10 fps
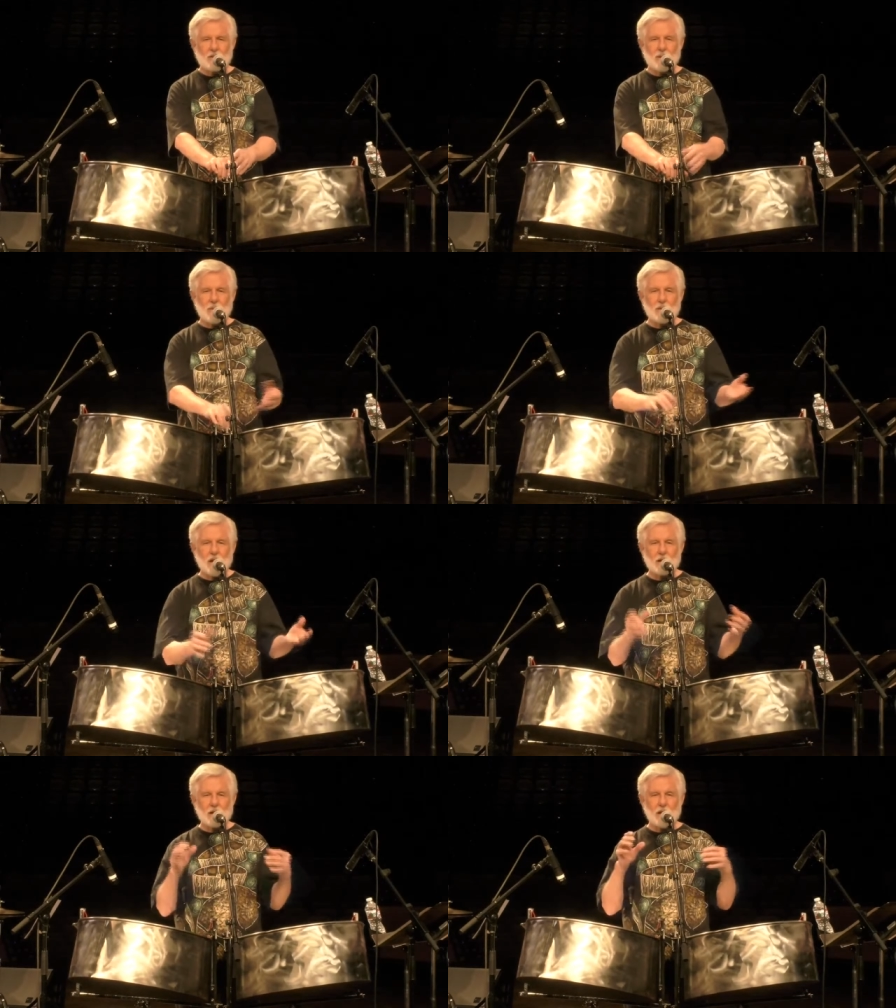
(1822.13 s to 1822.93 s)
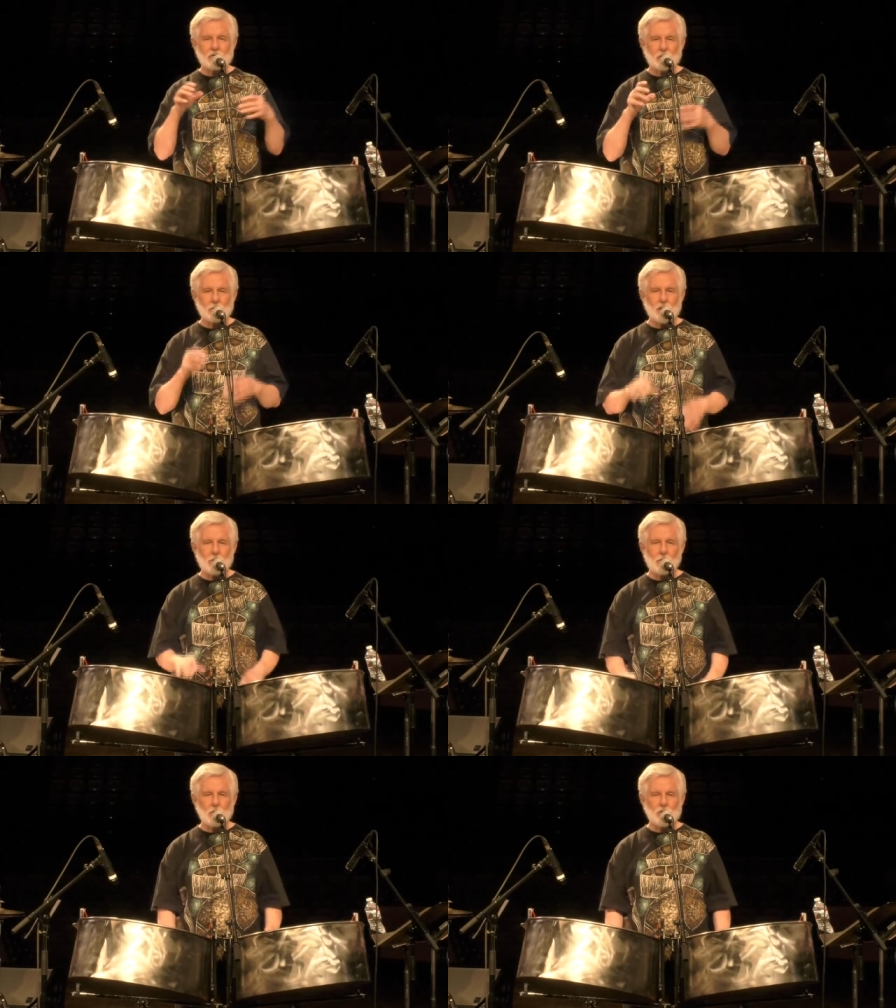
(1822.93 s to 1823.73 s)
then maybe I can actually
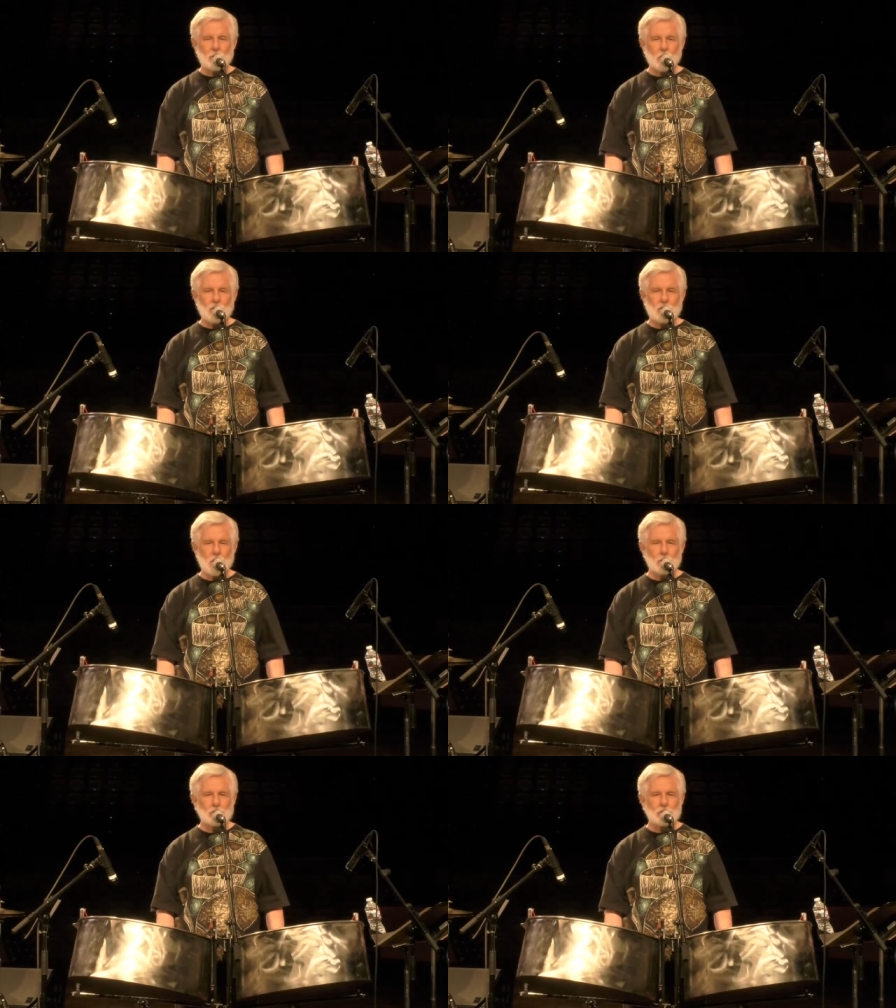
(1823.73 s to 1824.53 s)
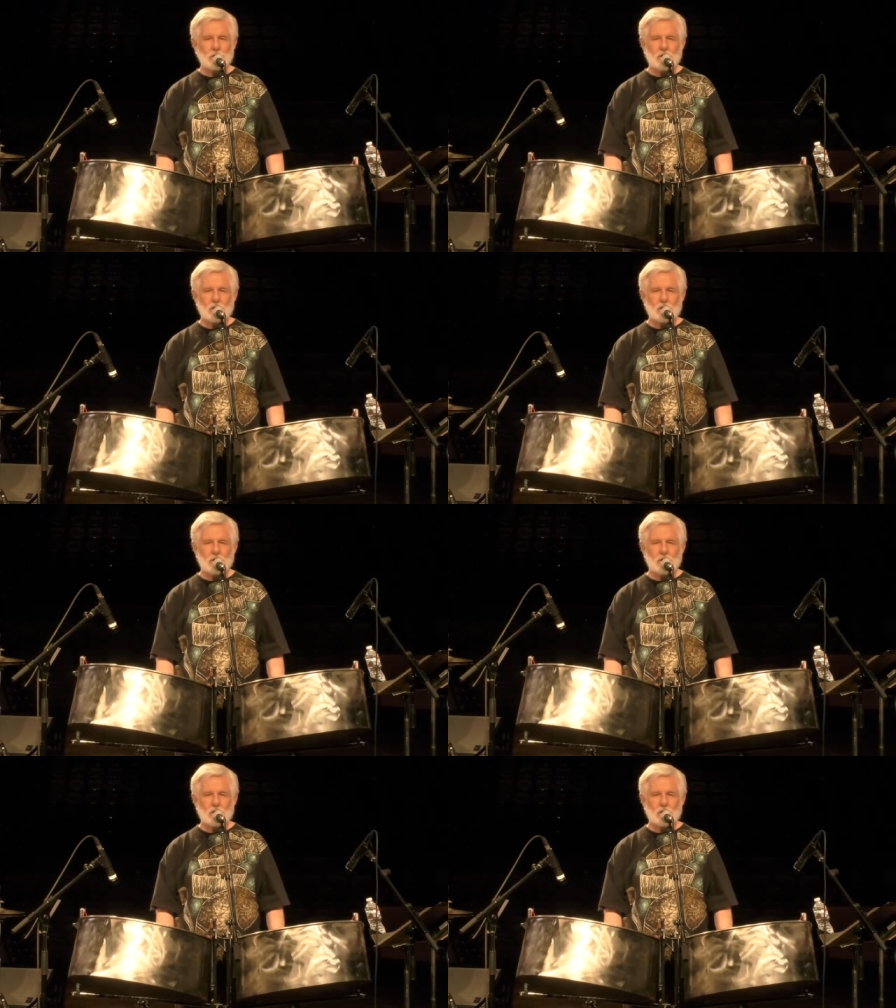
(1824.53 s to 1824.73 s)
play more than one note.